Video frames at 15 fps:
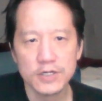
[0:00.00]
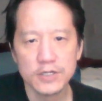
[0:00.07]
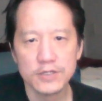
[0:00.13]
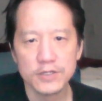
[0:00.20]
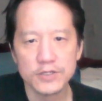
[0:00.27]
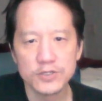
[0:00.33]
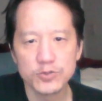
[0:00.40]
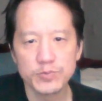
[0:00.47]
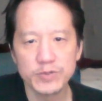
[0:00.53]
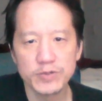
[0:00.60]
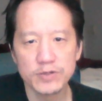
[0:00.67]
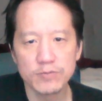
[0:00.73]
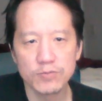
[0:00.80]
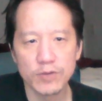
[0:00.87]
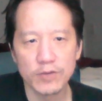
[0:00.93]
This will be
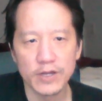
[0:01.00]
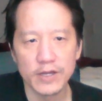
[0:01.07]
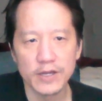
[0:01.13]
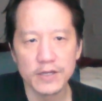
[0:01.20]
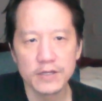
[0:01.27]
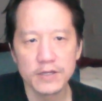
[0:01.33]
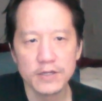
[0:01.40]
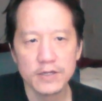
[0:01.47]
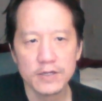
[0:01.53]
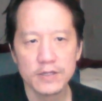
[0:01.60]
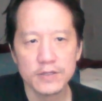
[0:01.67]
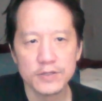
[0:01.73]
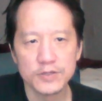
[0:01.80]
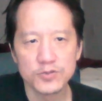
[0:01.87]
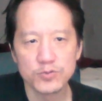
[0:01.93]
red.
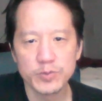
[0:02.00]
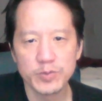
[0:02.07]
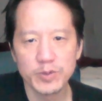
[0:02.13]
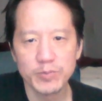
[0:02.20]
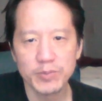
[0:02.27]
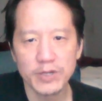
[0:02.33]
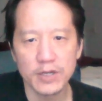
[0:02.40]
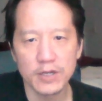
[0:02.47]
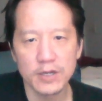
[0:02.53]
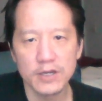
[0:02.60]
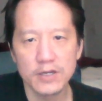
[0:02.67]
This will be pink.